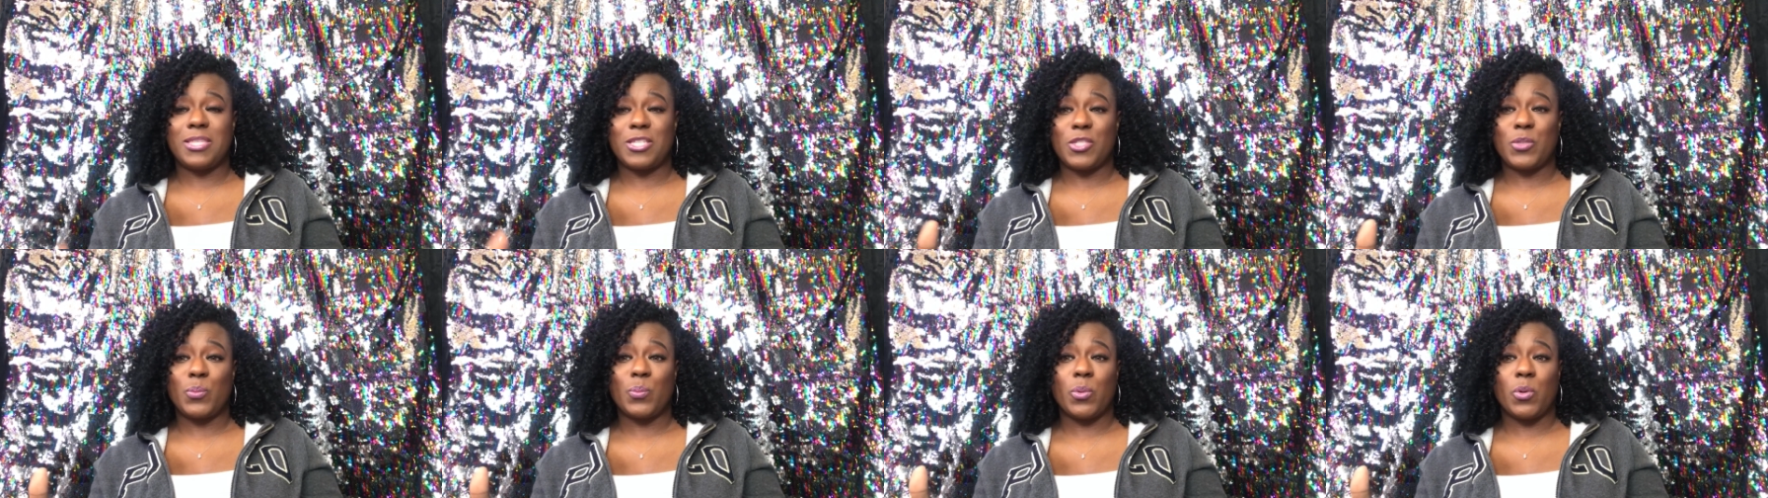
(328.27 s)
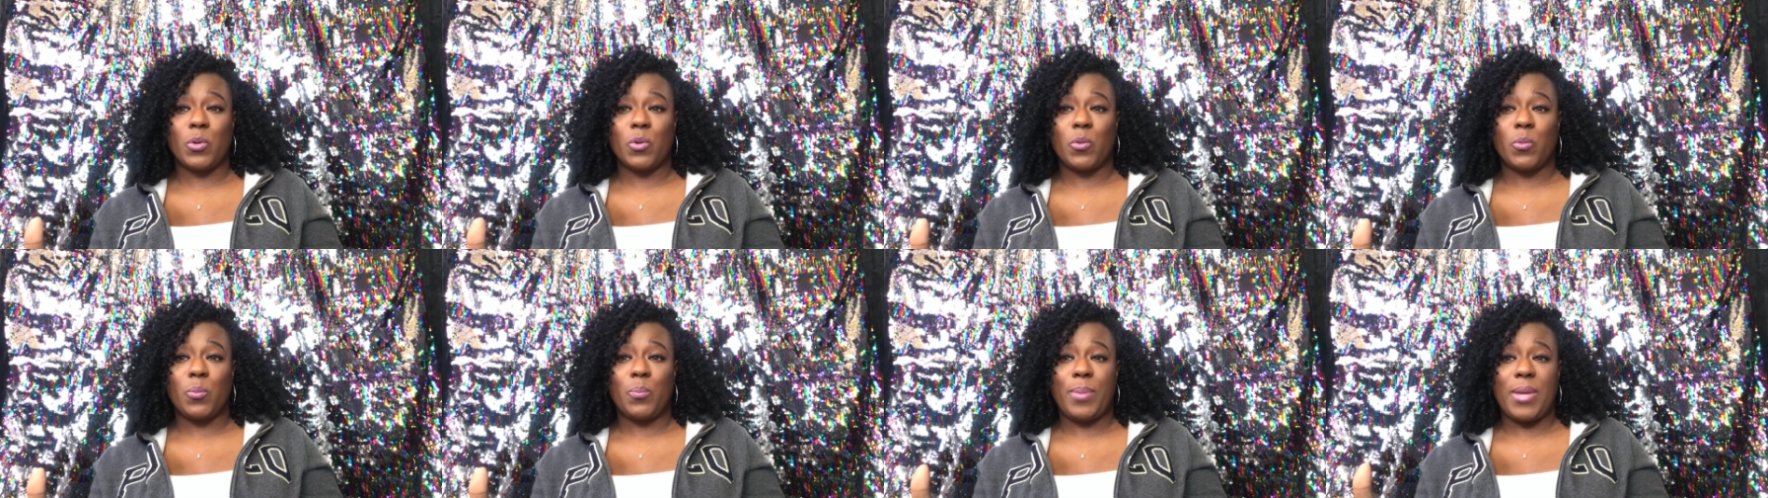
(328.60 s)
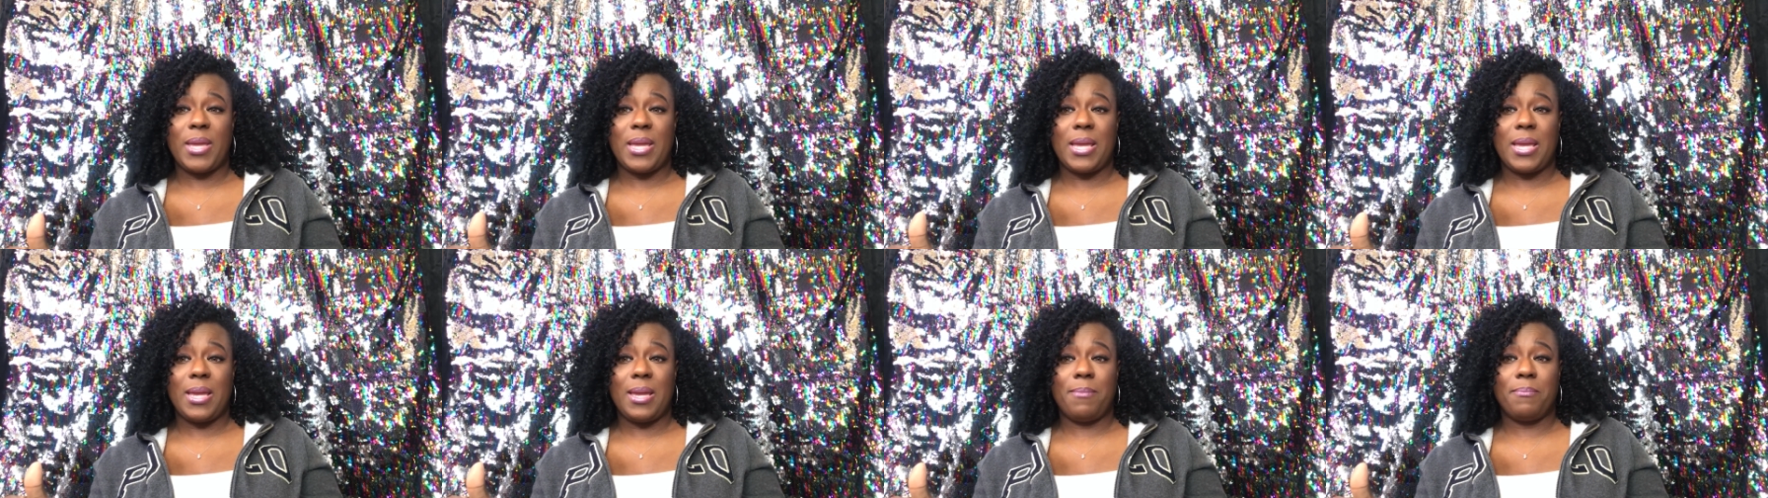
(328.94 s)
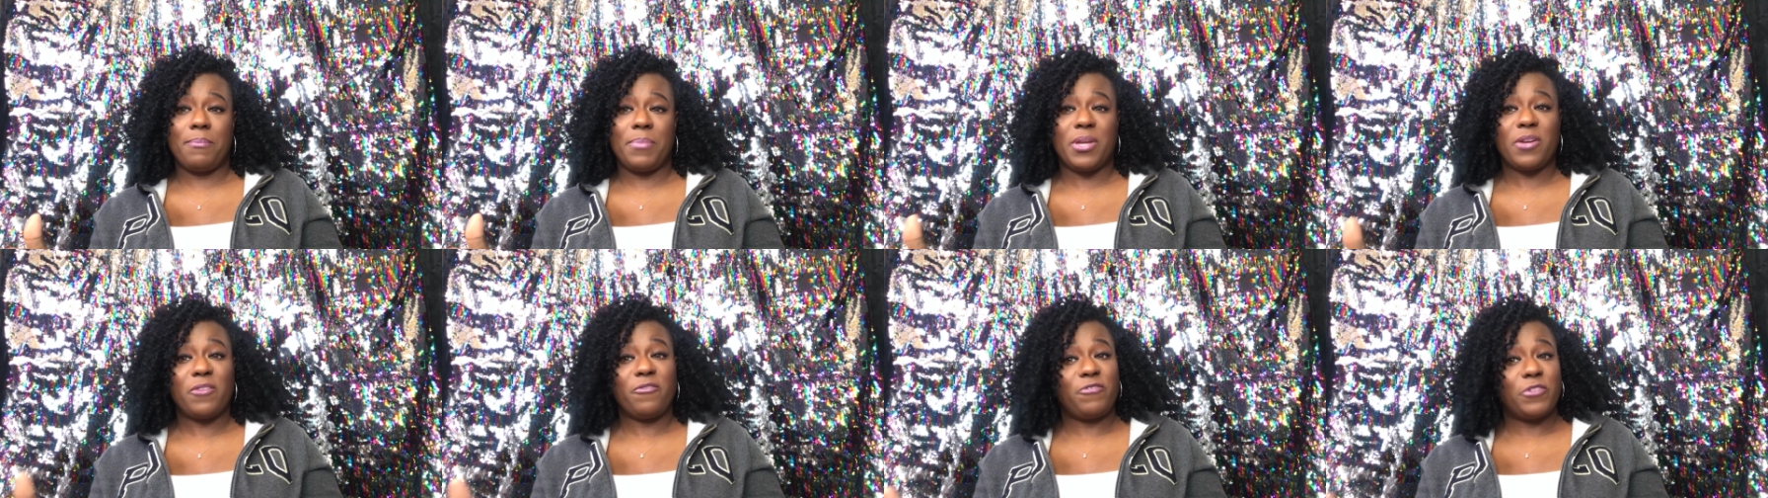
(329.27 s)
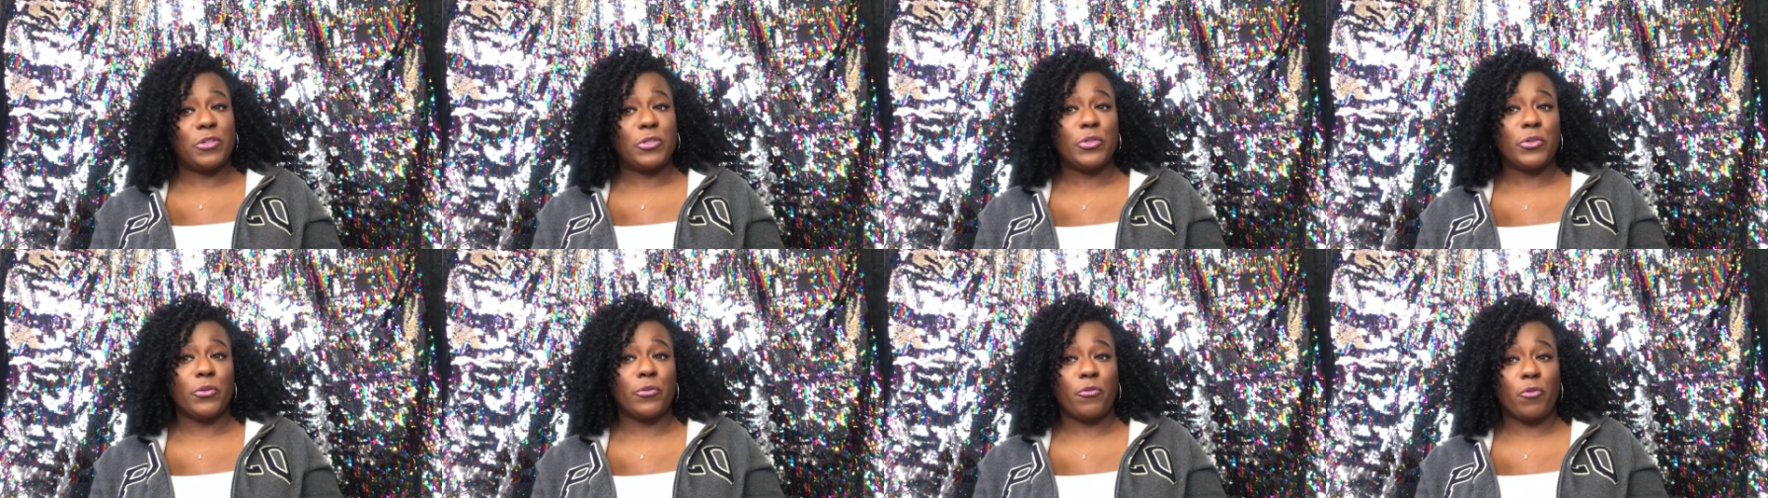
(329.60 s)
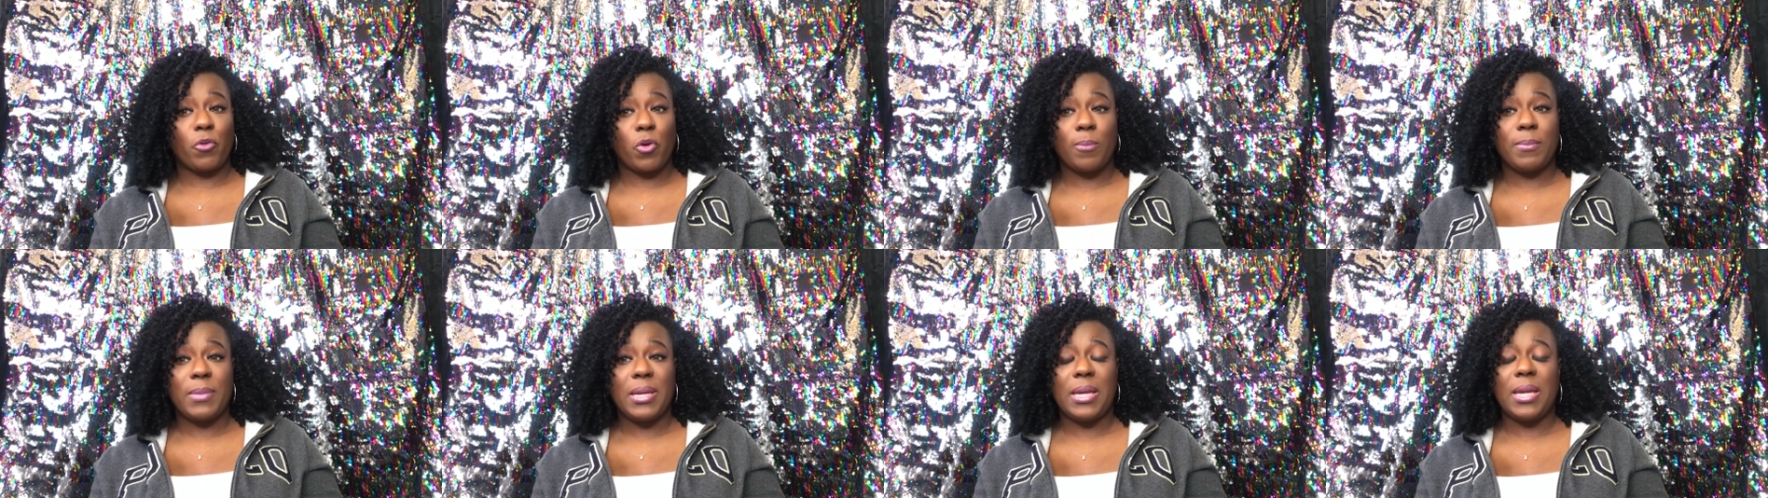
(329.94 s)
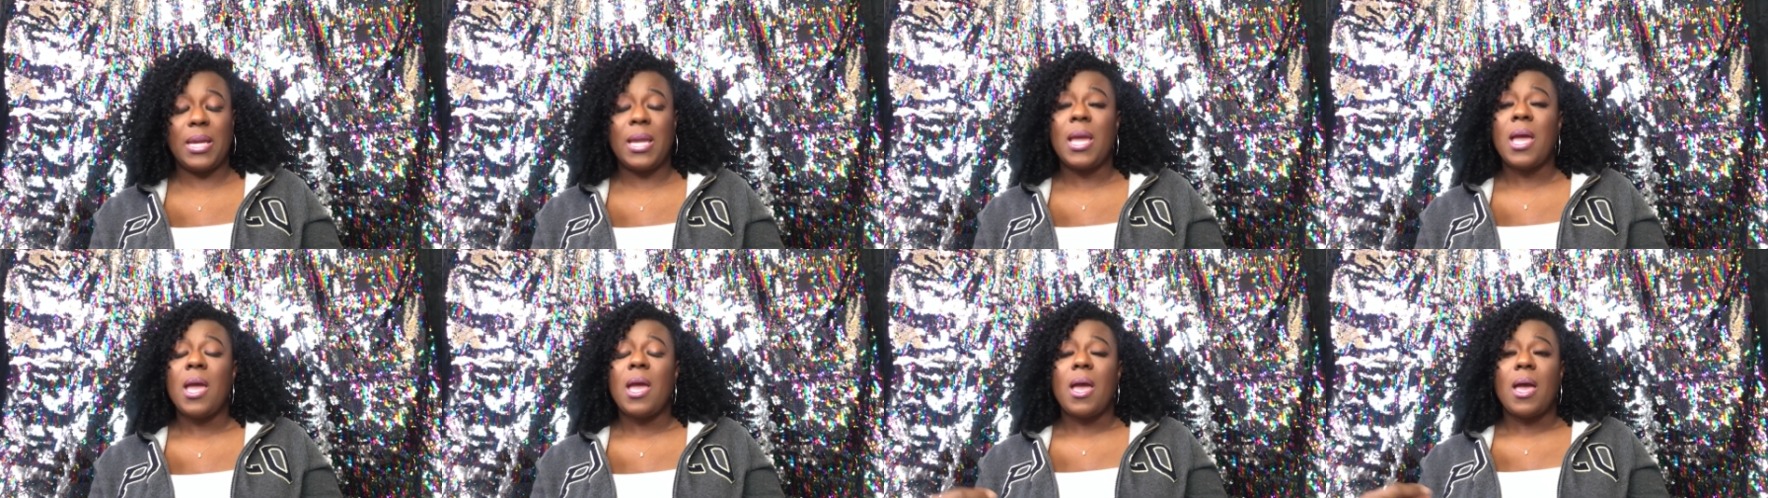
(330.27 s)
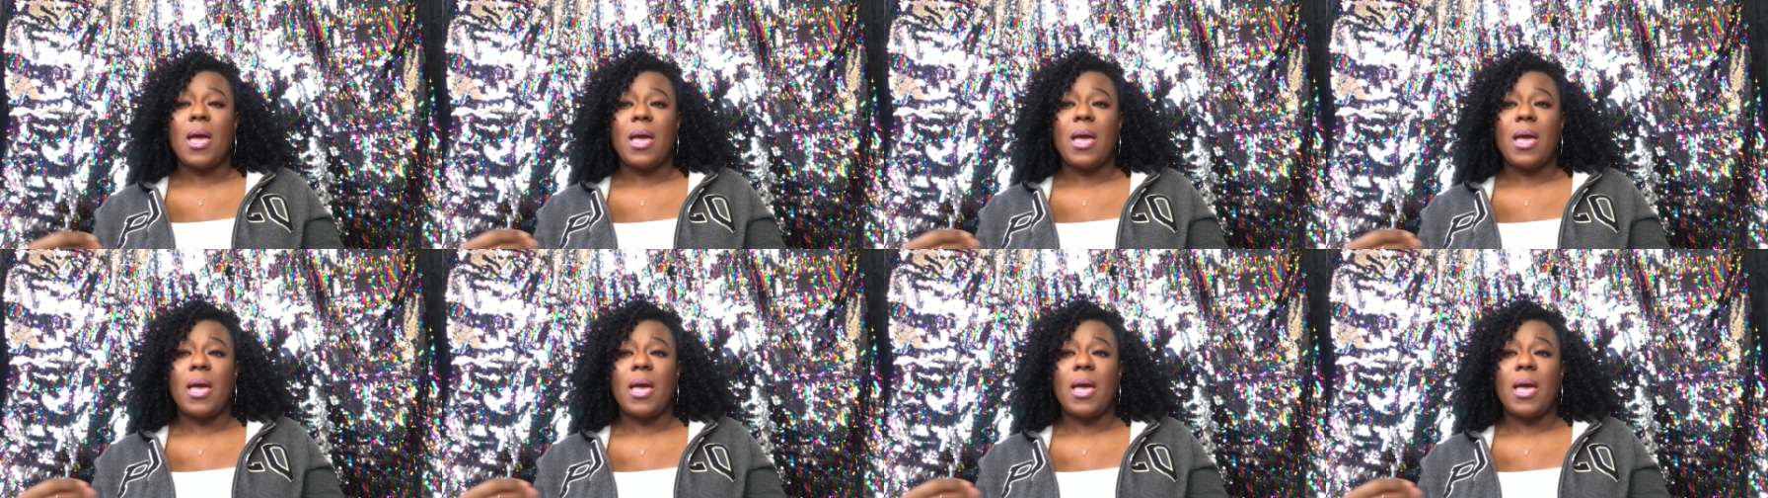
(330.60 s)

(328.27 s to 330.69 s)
this will be beneficial for me